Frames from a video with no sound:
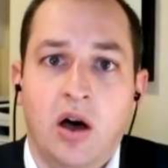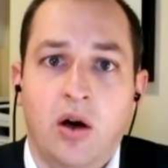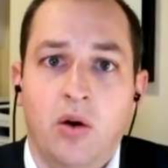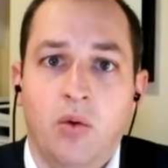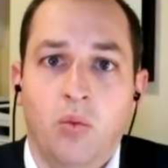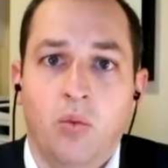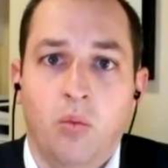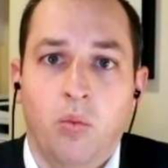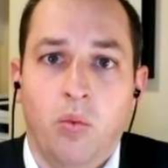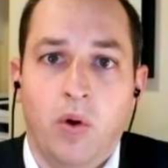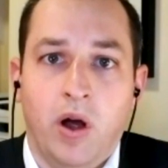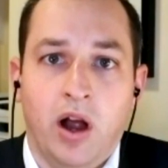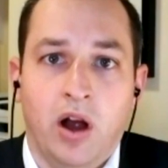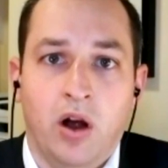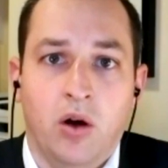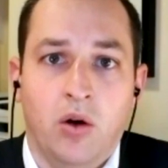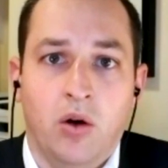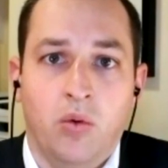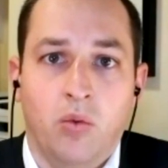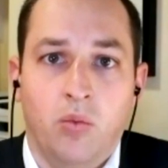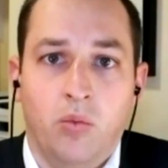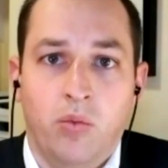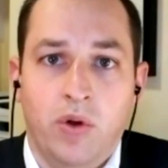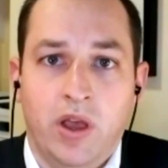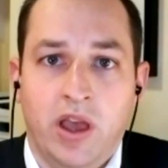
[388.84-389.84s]
where
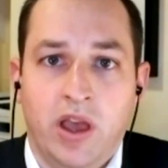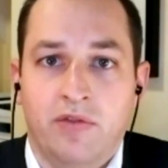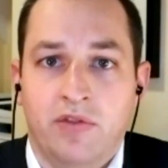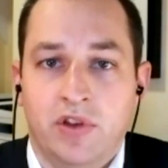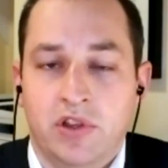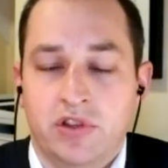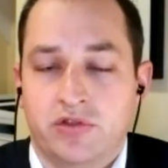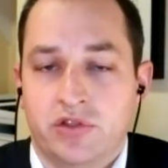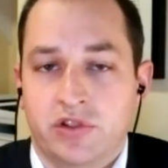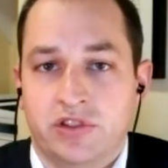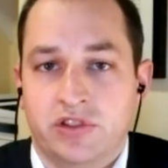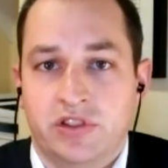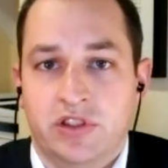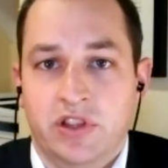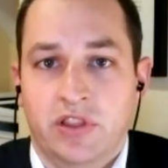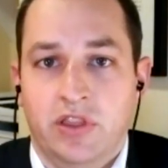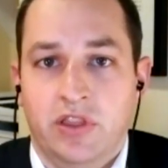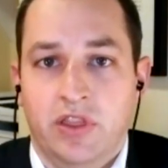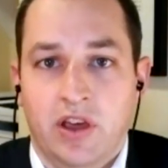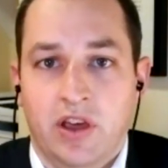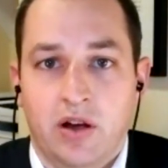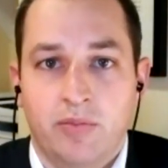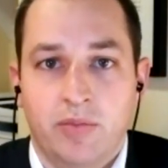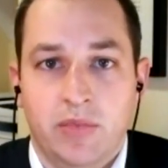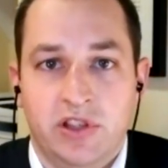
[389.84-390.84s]
we have interest in
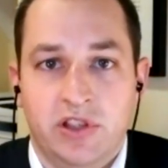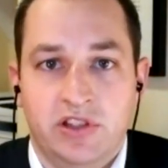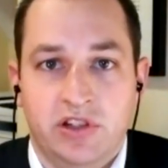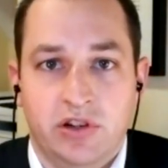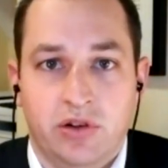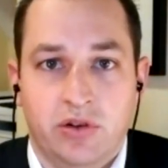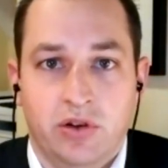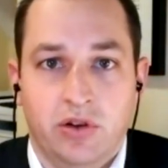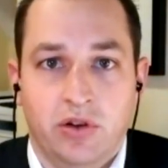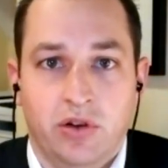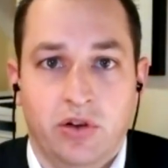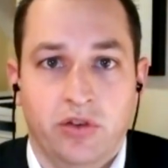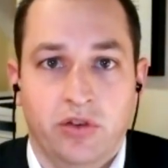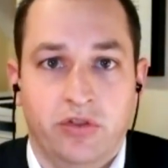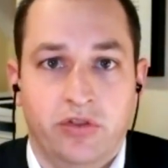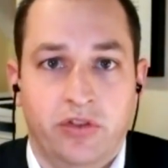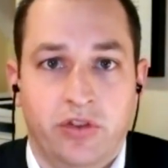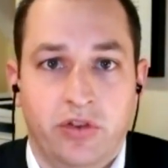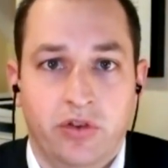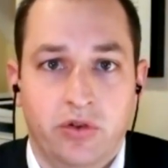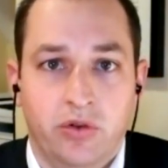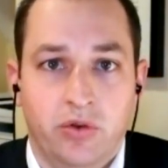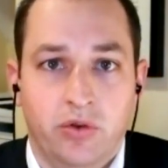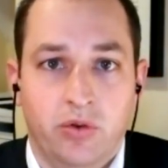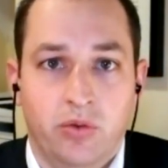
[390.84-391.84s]
their materials
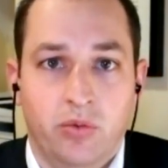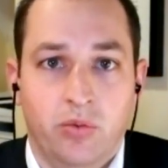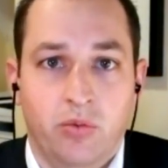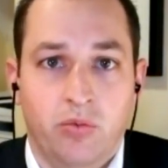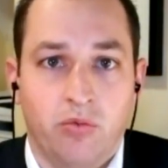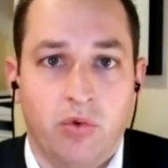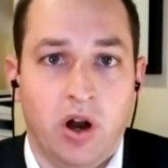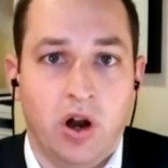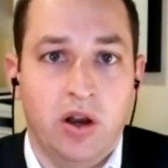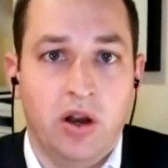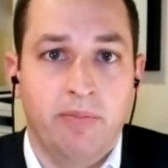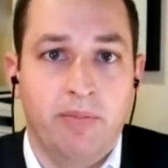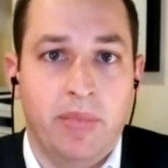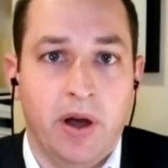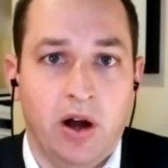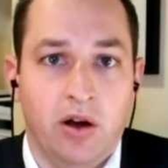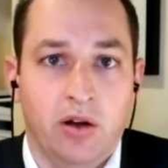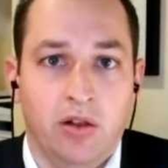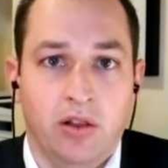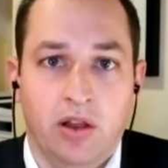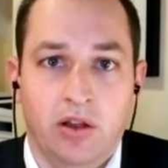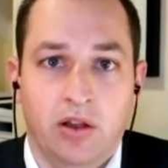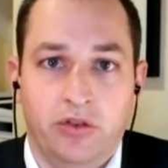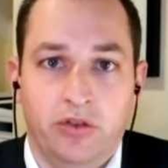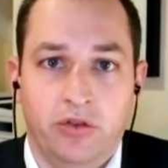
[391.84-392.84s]
to run in
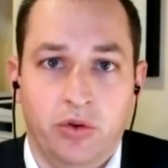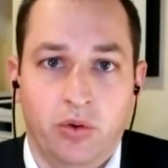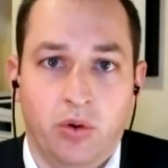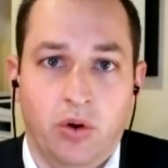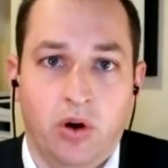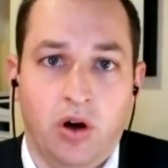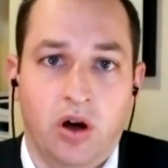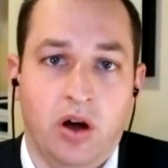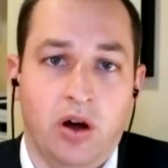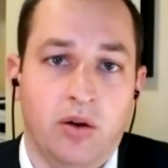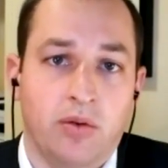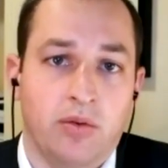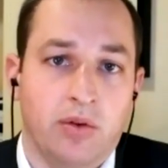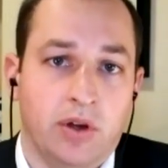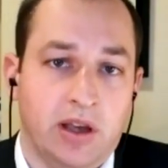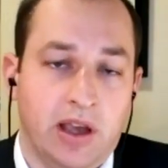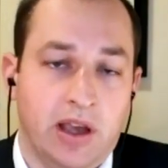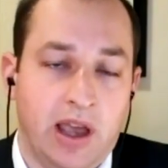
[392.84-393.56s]
parallel to our